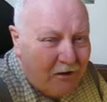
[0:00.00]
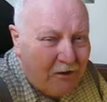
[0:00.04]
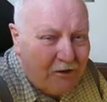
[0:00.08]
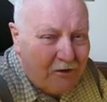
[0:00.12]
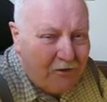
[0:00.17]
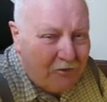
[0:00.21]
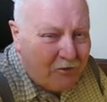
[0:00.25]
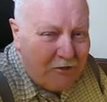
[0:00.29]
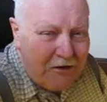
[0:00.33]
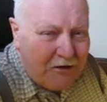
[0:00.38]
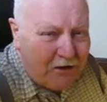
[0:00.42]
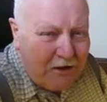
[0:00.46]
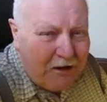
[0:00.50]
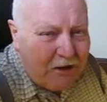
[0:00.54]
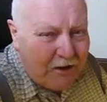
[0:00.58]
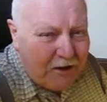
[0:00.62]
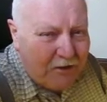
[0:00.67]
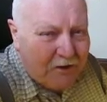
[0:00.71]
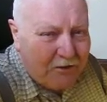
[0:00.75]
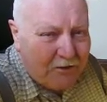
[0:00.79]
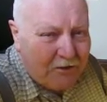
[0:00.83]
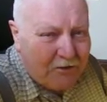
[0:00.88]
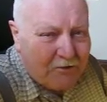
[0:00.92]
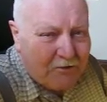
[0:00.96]
It's
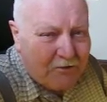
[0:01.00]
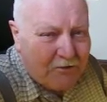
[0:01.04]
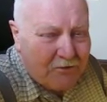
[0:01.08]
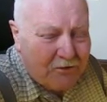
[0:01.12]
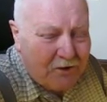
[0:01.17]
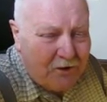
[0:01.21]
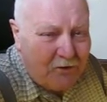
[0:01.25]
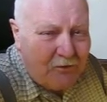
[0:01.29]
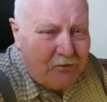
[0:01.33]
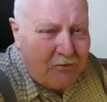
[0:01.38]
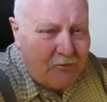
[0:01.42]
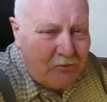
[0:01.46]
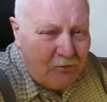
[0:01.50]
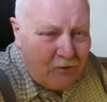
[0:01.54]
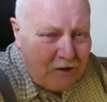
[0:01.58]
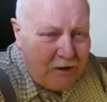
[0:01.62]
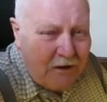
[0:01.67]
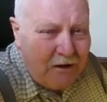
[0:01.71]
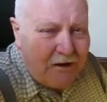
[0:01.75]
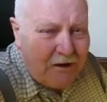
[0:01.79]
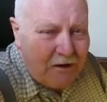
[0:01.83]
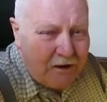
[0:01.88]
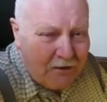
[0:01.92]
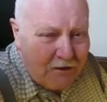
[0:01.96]
ridiculous. It
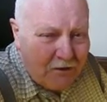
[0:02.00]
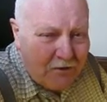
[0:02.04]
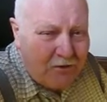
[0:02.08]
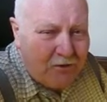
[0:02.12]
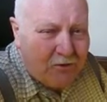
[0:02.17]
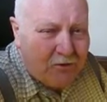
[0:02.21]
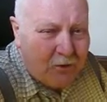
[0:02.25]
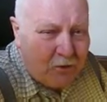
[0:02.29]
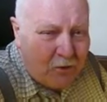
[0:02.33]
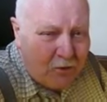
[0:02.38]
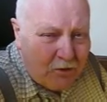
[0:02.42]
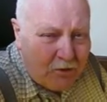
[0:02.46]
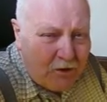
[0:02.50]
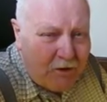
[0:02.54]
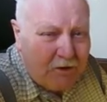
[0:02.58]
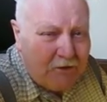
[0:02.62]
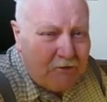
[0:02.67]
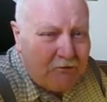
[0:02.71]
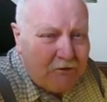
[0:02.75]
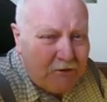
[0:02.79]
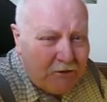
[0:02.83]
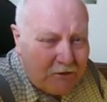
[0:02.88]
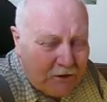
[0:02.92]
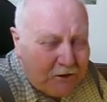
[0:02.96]
really is totally
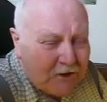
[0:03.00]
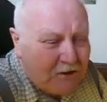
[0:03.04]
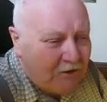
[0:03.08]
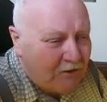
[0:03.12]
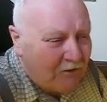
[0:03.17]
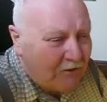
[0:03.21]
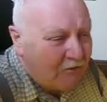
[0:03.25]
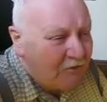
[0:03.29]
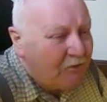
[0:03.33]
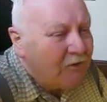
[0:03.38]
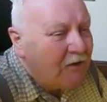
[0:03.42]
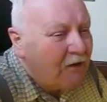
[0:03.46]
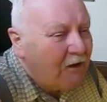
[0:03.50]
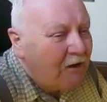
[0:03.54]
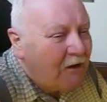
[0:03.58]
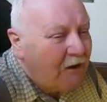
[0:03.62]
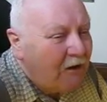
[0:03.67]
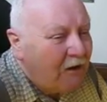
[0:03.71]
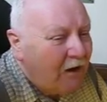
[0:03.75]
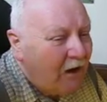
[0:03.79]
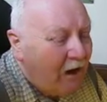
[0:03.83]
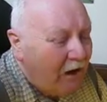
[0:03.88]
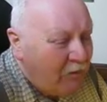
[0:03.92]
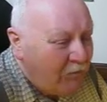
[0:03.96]
ridiculous.
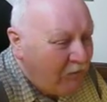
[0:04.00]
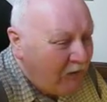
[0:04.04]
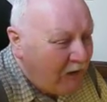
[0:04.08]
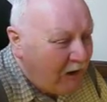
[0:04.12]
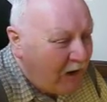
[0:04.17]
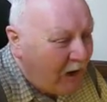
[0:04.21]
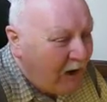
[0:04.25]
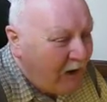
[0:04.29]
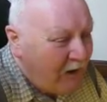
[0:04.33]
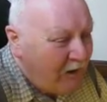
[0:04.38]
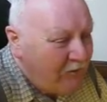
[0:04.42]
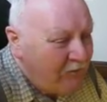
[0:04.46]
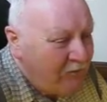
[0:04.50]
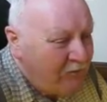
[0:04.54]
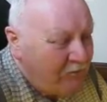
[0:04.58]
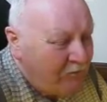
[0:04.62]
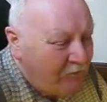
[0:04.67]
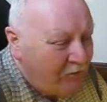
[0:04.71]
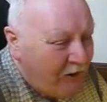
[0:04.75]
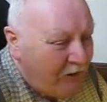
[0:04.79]
I mean, I